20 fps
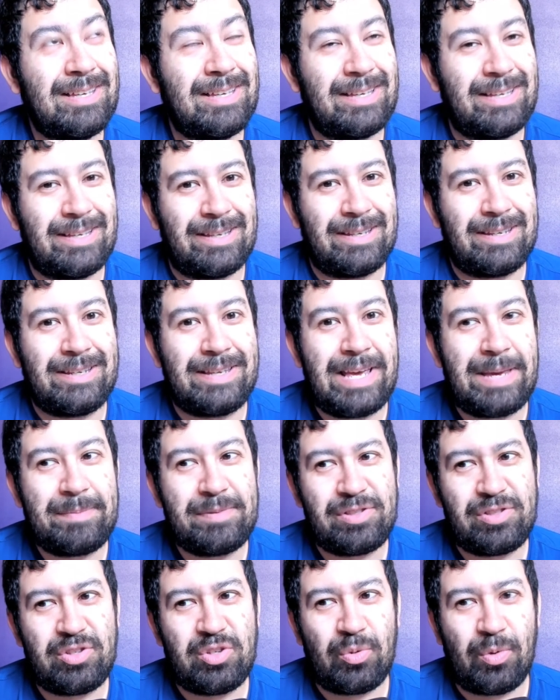in
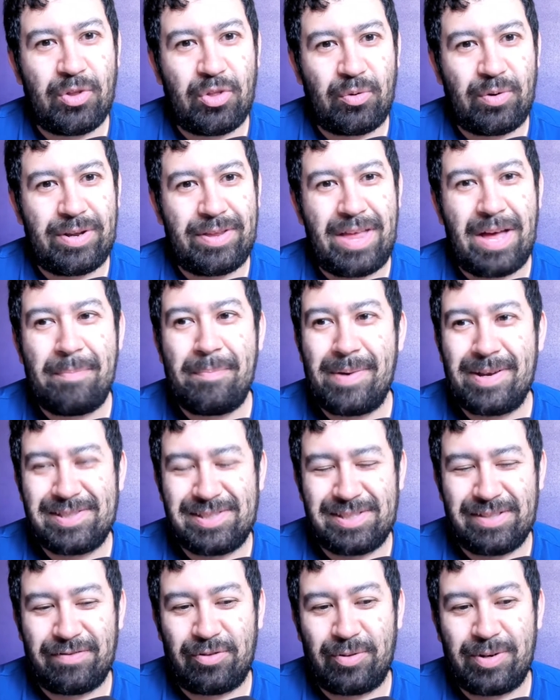games 2 and 3 in that
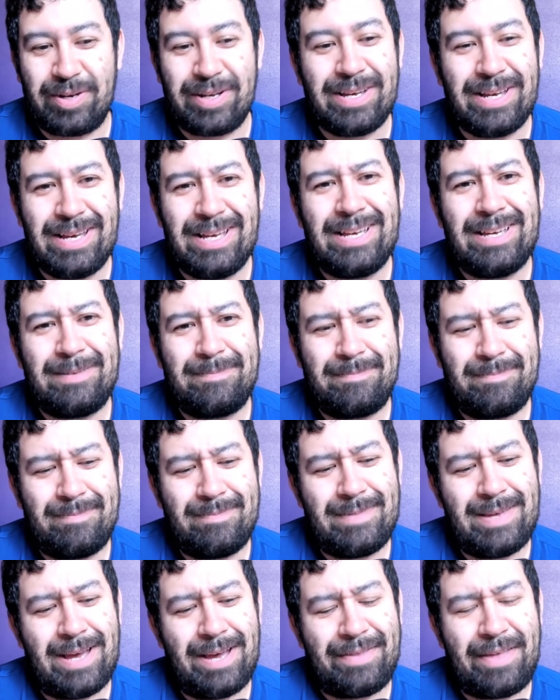best of three,
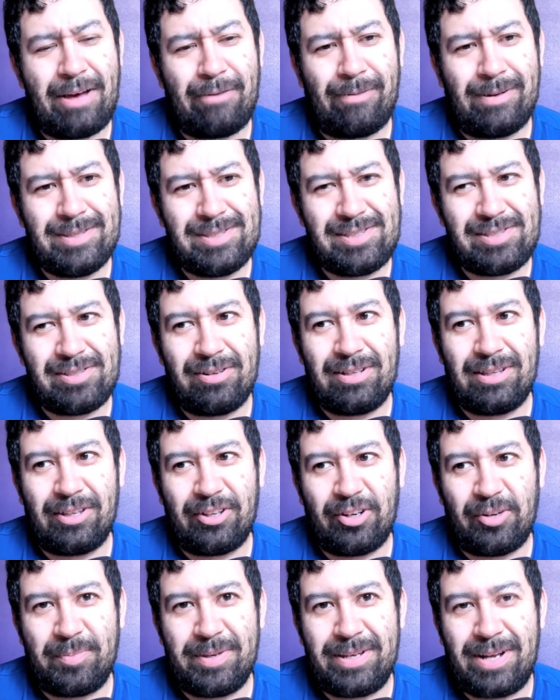yeah, that one stung a
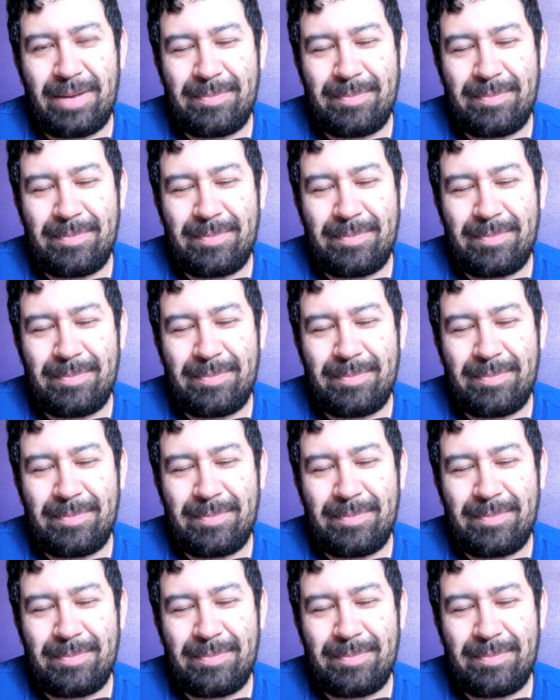little bit.